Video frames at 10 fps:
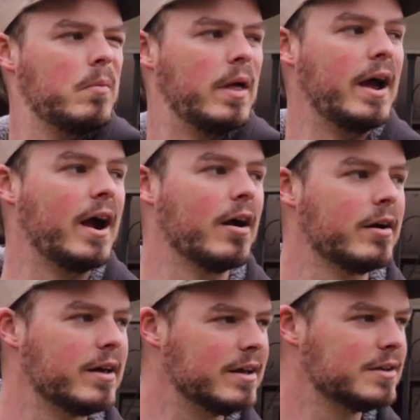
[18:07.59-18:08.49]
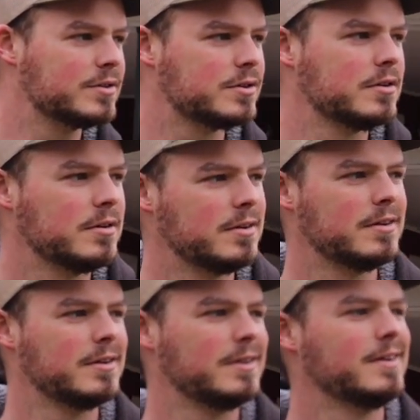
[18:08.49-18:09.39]
There it is.
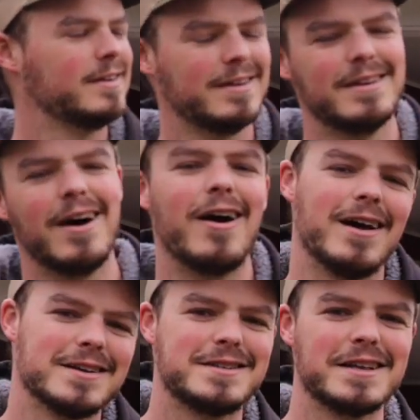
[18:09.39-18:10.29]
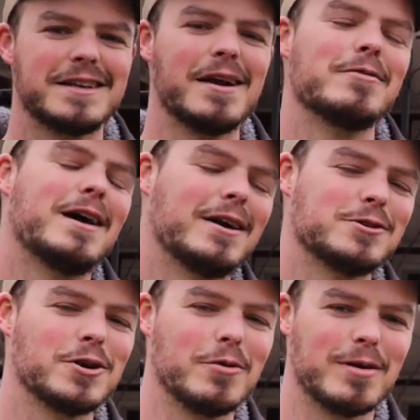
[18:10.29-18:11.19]
All right, let's take the camera down and
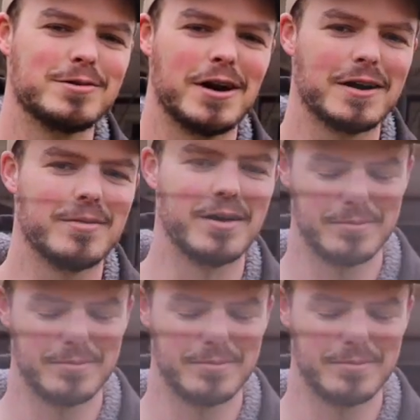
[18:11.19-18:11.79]
show you what I'm talking about.